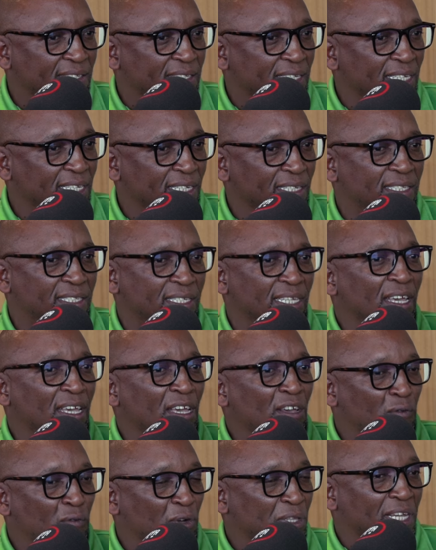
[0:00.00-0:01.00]
skills
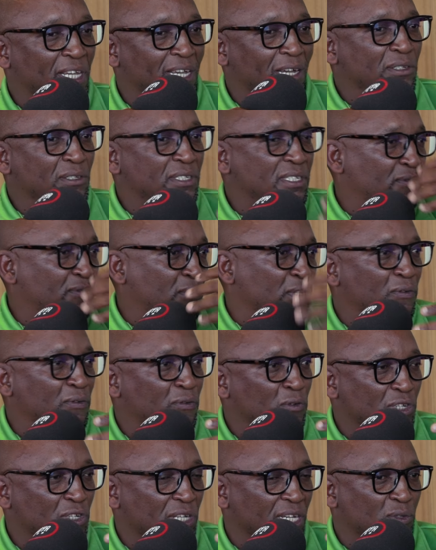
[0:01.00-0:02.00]
for the country for the
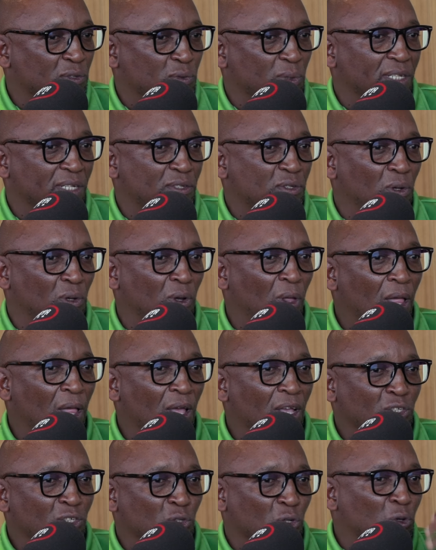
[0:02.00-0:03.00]
future as well. So right.
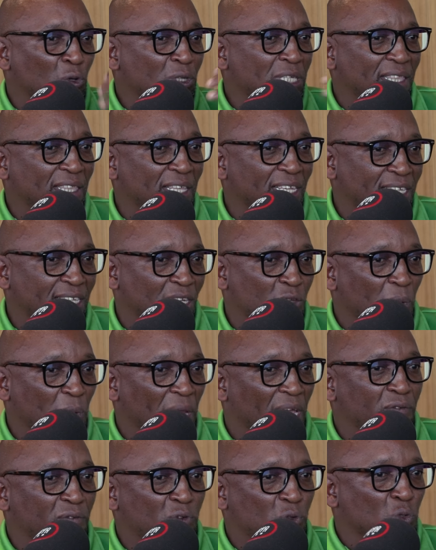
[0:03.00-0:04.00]
so those are things that
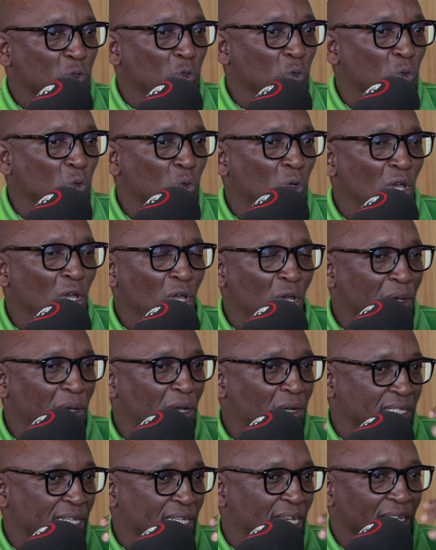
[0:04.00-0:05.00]
we have to do
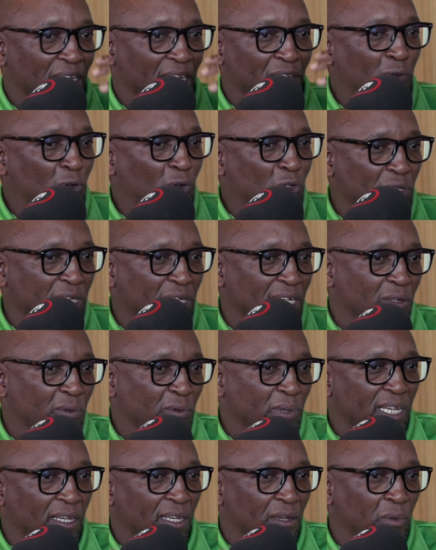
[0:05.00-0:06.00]
because uh,
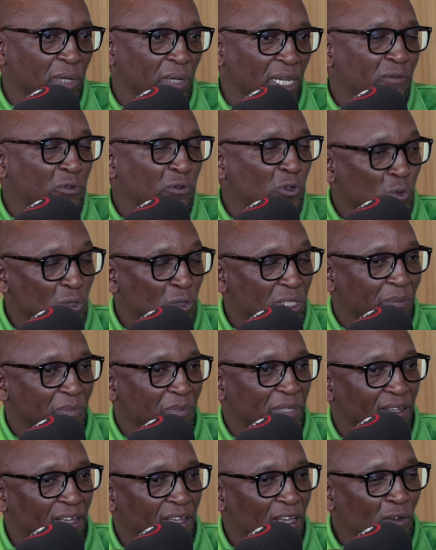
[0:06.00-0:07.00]
unfortunately we we have to do
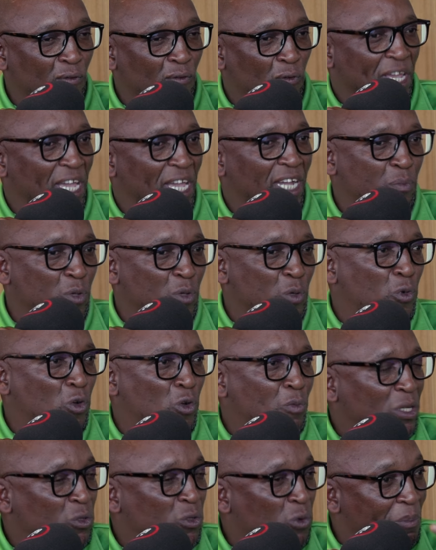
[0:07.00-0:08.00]
something for young
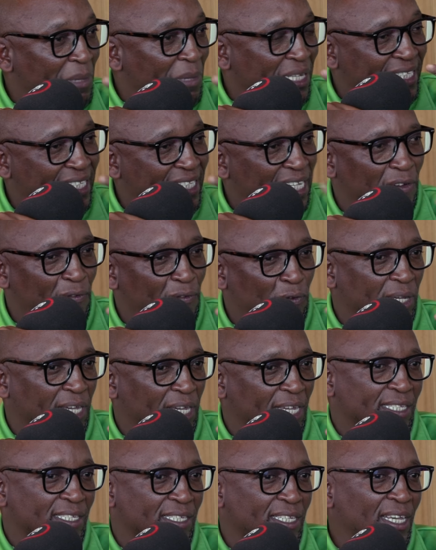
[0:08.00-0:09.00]
people, but we must never
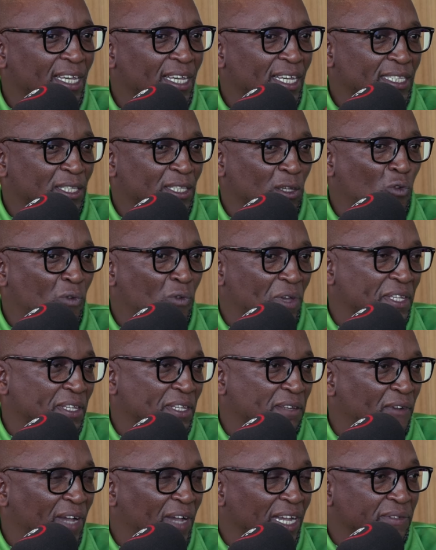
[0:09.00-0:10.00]
forget the over
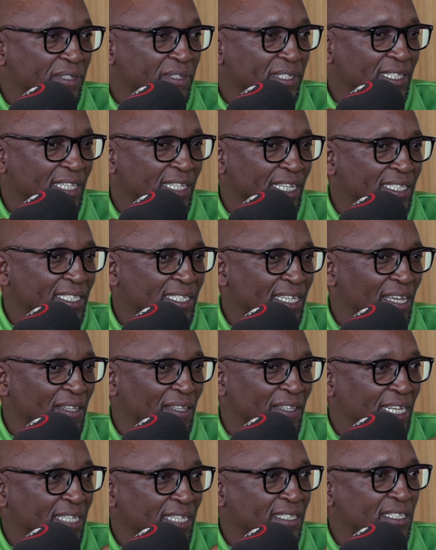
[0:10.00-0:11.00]
35s that uh,
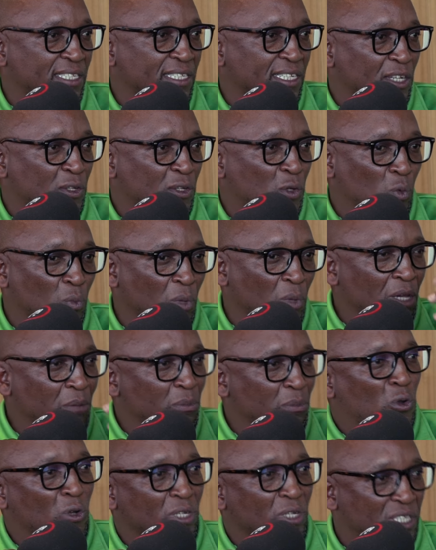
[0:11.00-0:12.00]
that are sitting at home
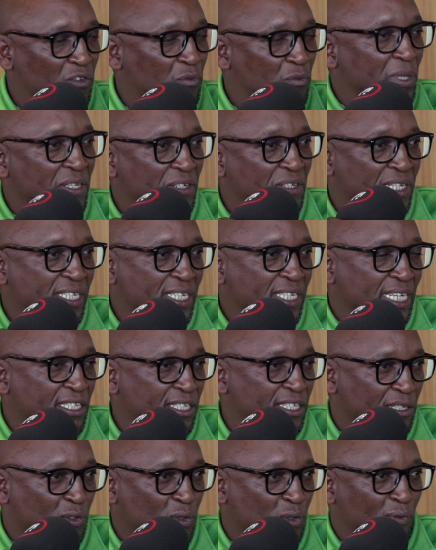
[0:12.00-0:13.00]
sure. because they've been
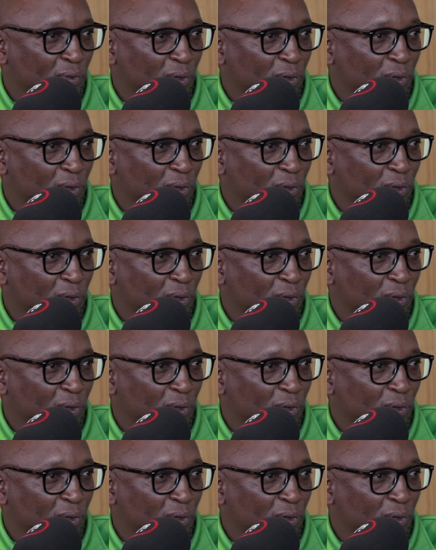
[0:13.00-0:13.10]
retrenched and so